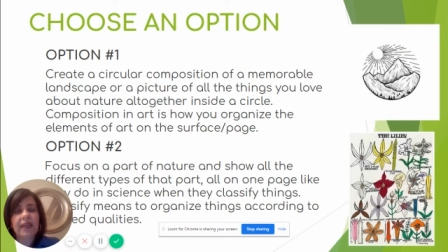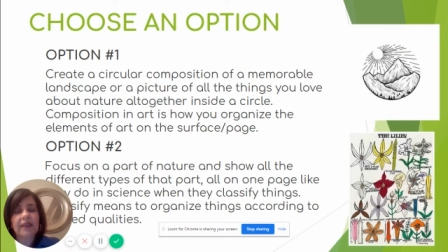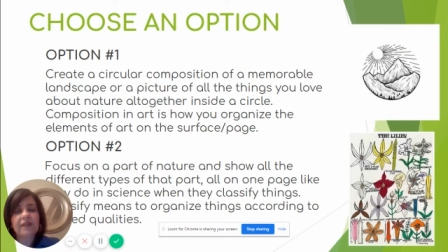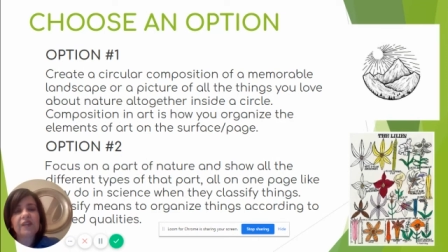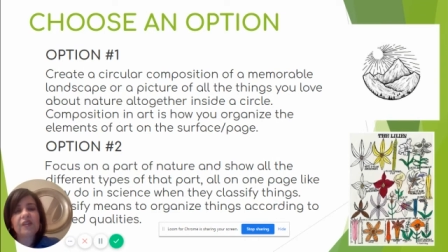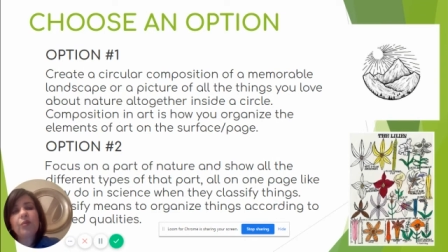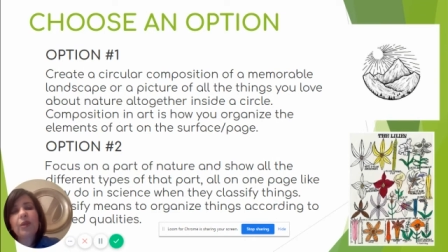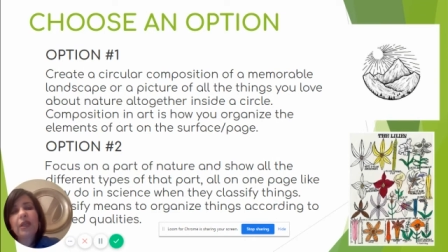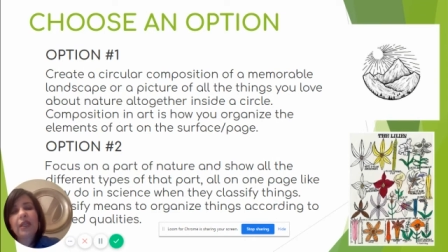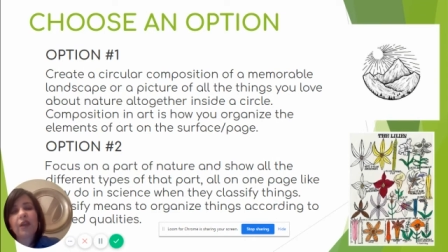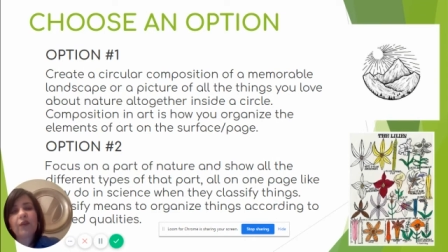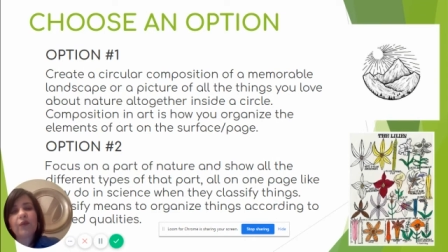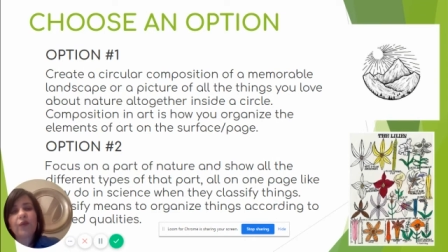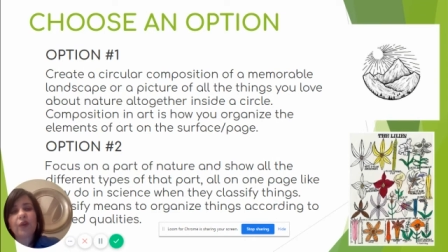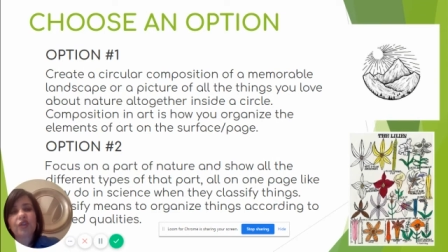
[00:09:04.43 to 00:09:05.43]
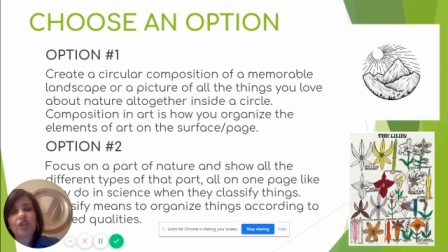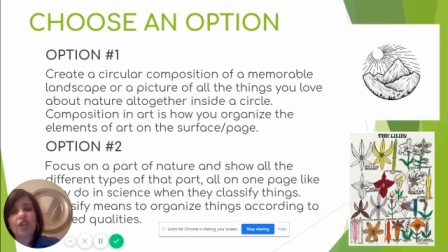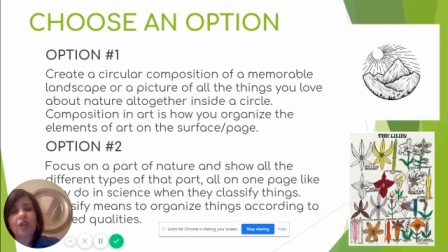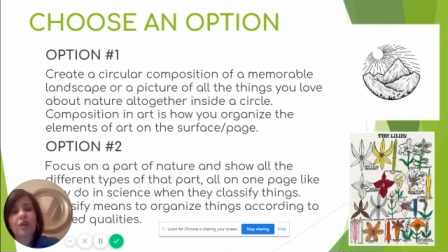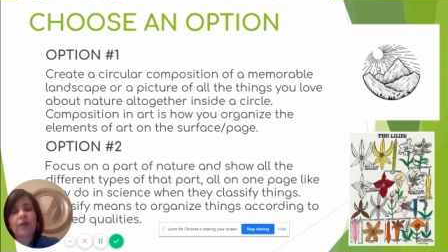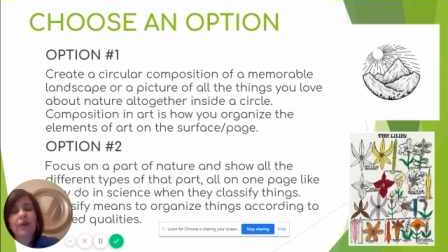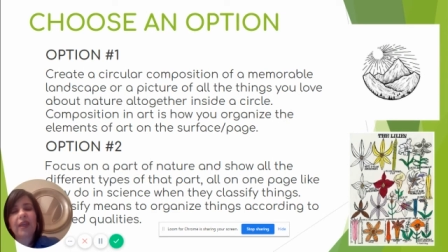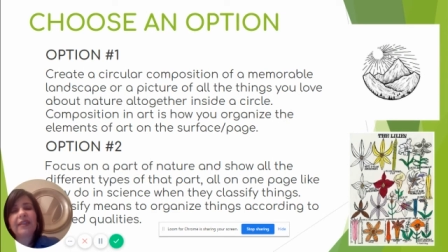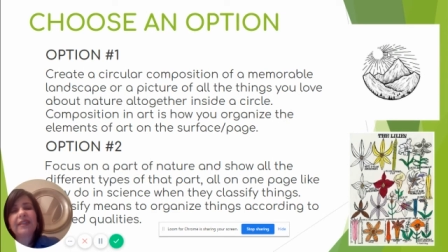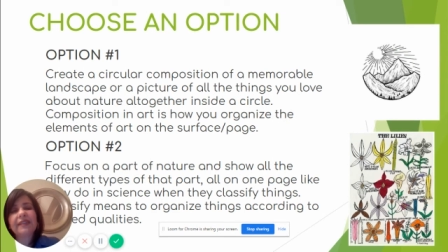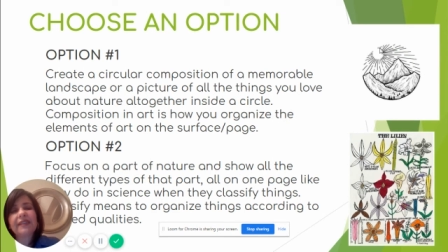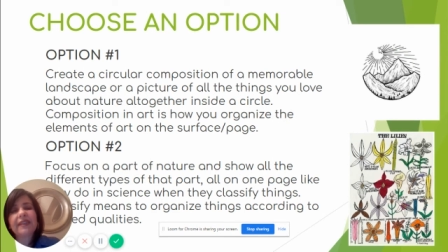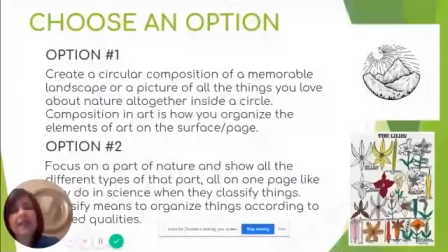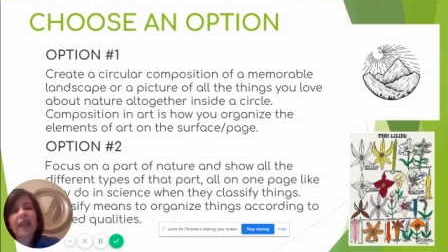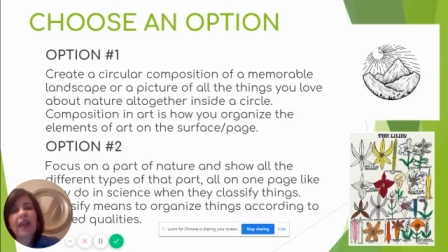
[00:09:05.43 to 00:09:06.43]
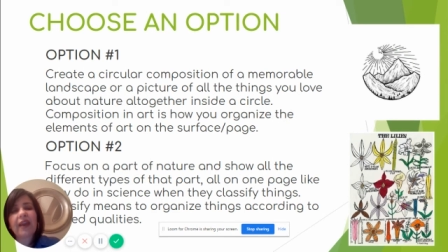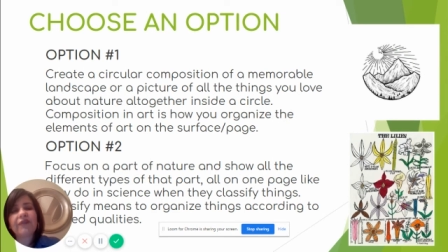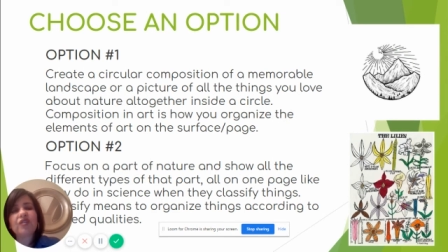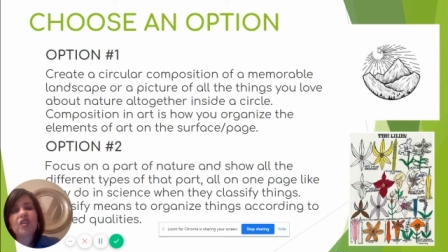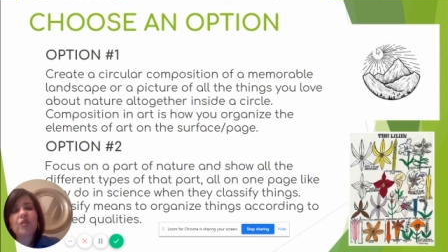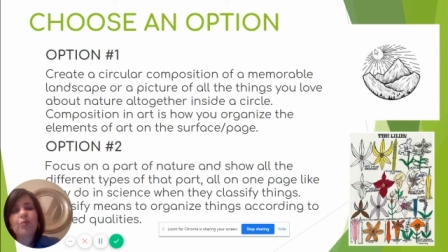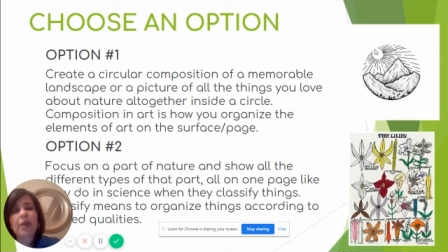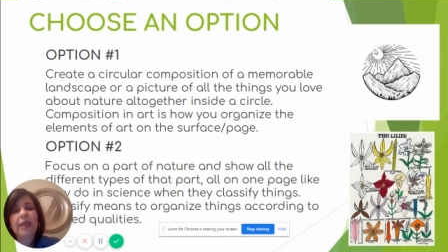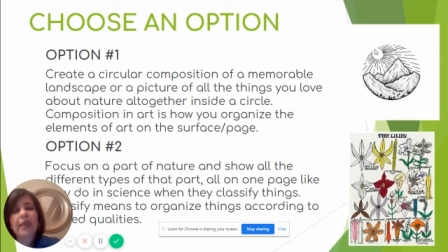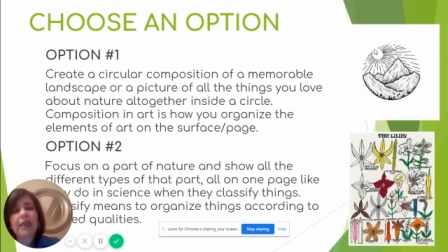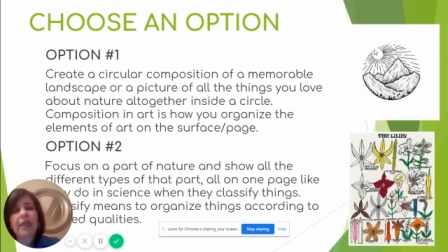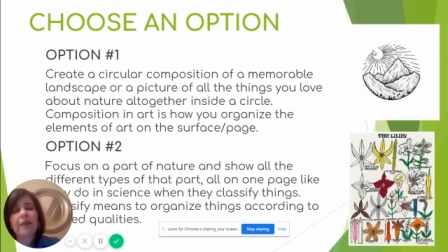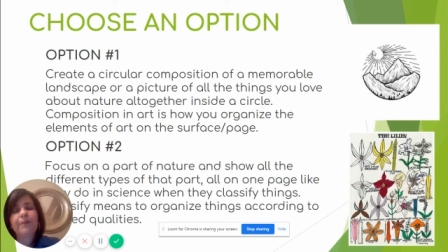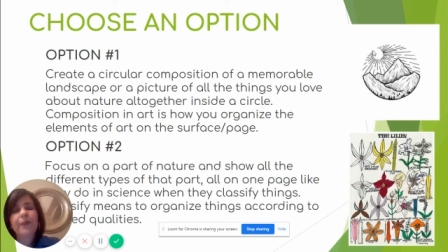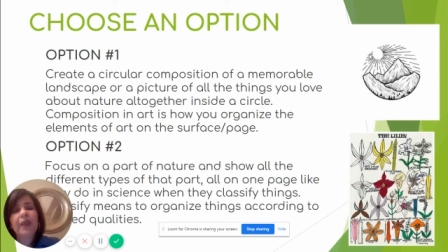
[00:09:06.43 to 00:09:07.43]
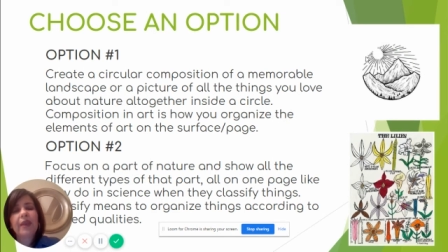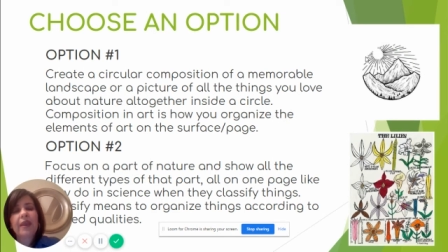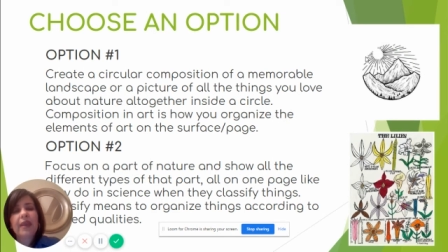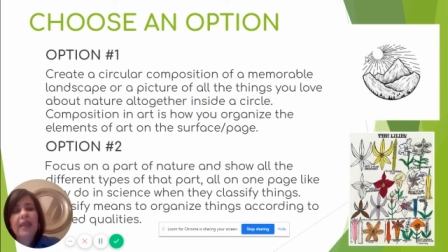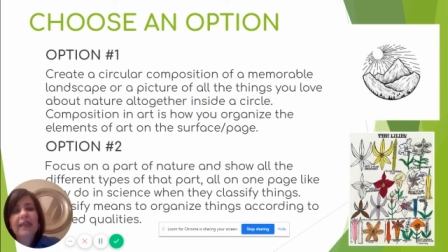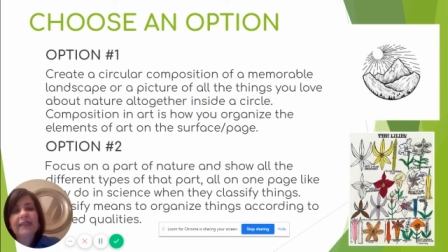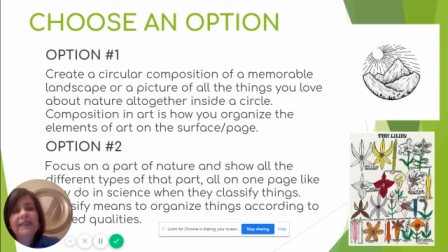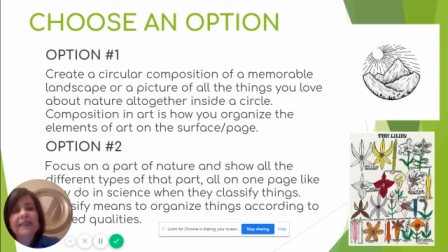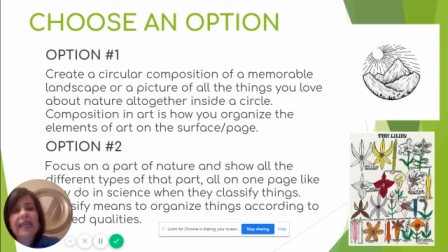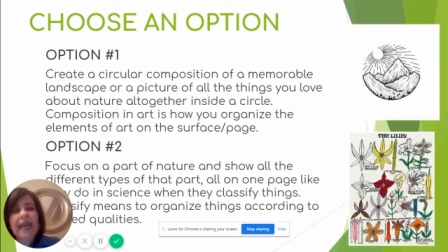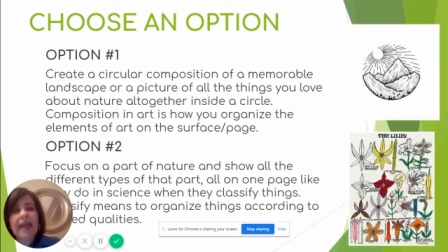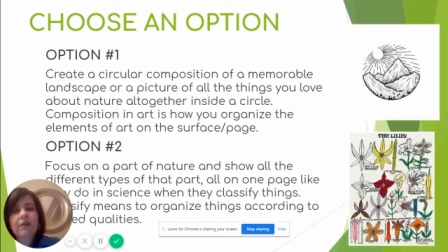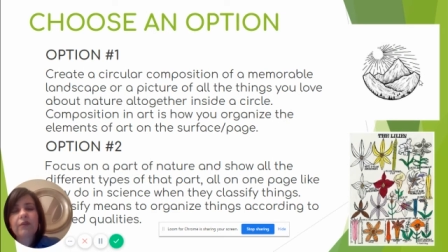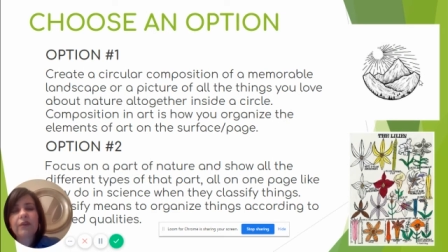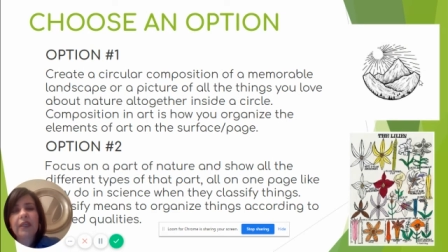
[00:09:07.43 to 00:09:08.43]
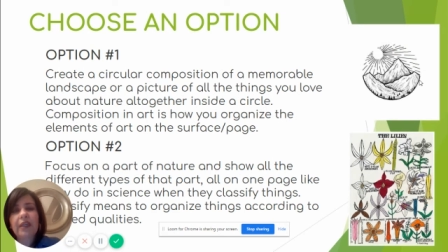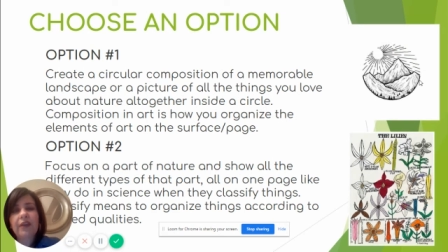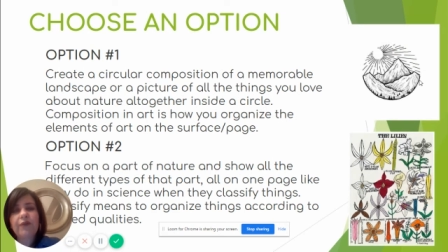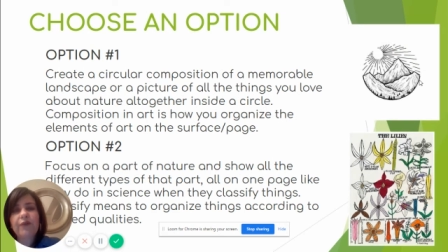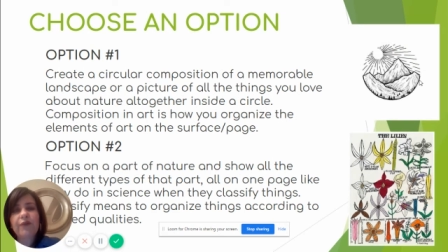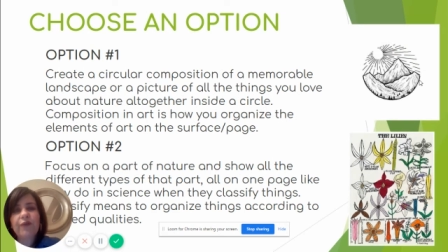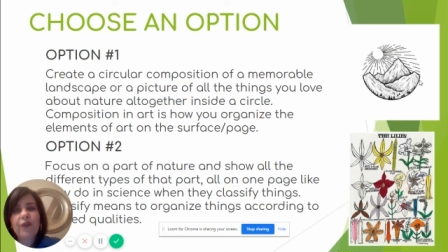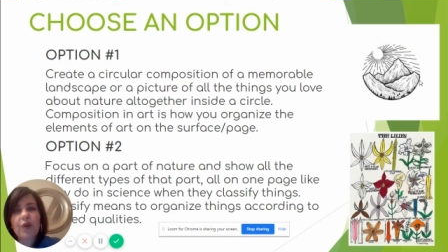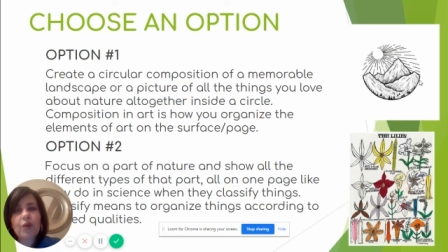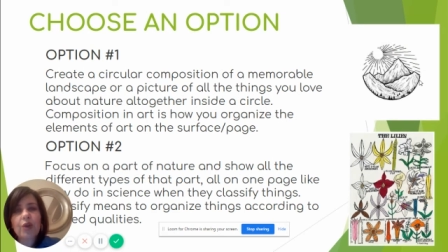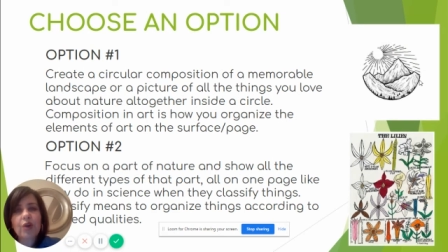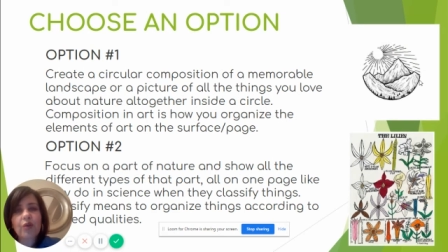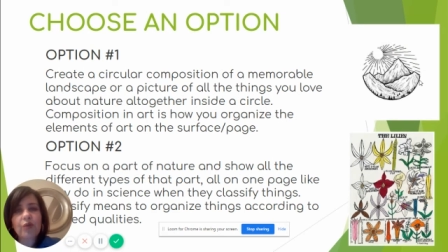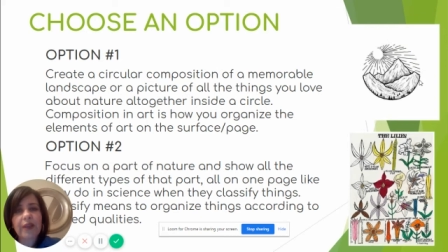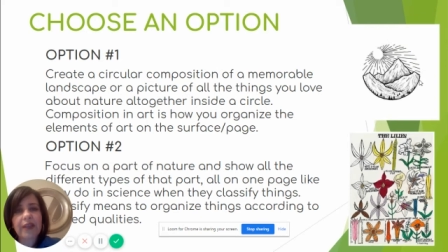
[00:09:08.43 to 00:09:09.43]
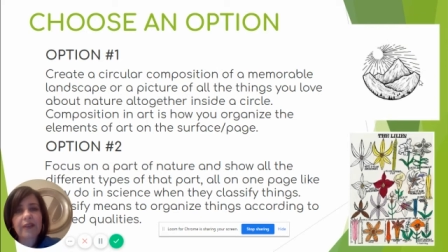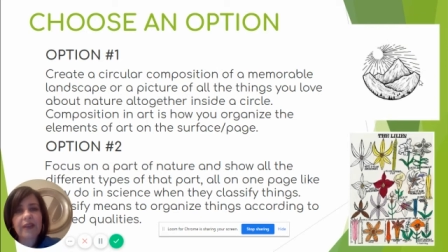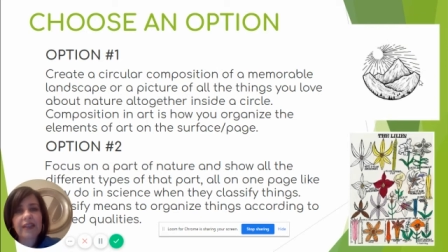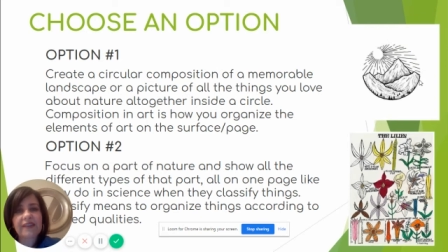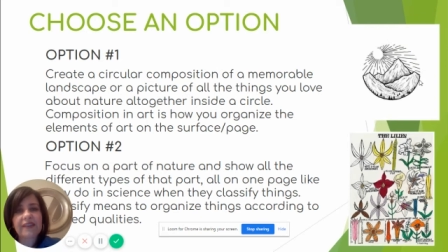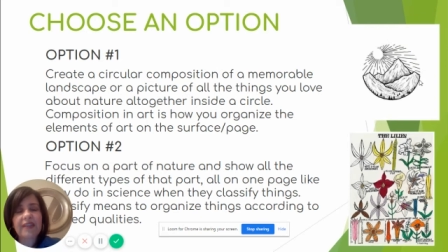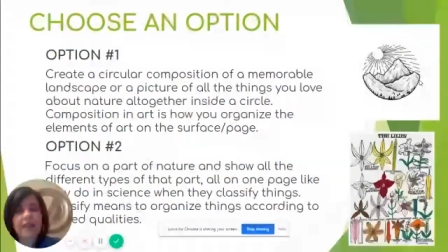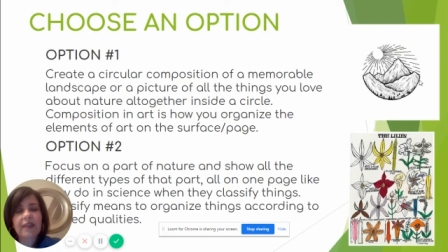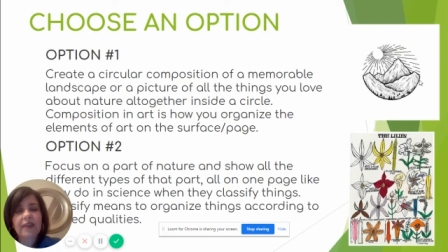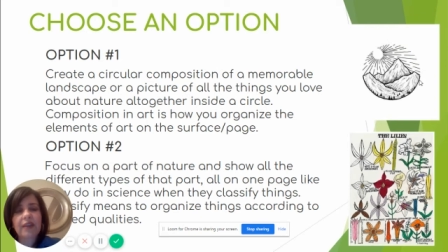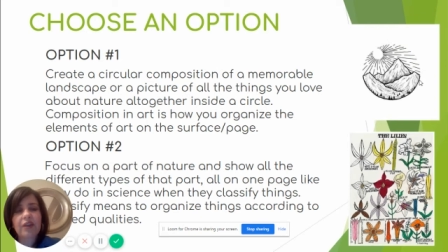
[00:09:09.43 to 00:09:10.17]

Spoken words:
that's meaningful to you. It doesn't have to be exactly photorealistic.